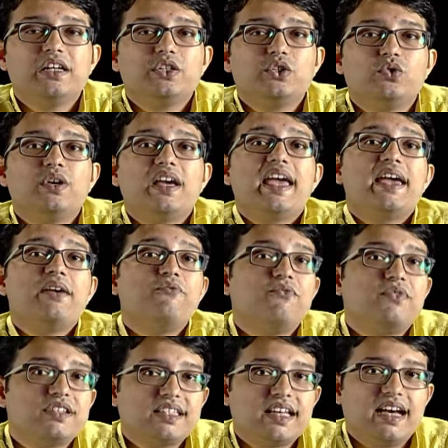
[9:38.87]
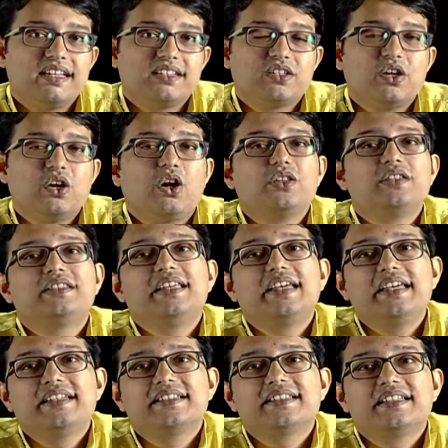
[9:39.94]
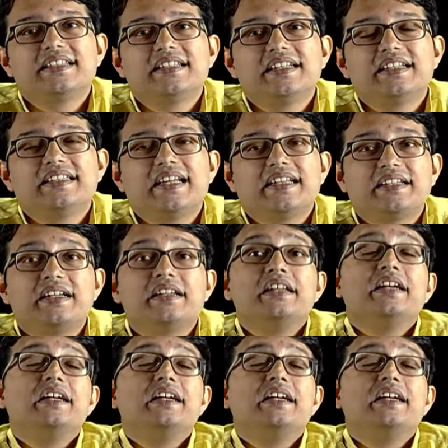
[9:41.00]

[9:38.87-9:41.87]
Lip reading: to emphasize on things that are